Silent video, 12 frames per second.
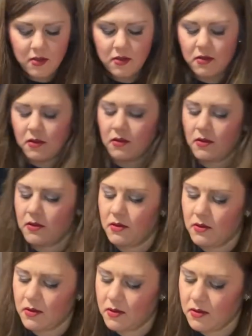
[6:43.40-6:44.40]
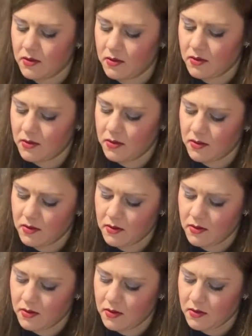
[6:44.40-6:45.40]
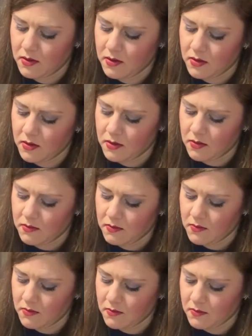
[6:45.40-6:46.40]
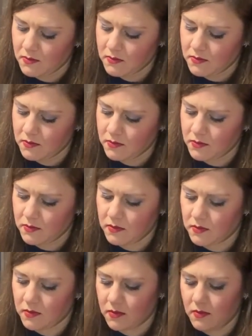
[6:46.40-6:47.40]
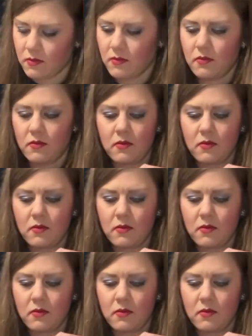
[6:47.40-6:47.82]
(no one is talking)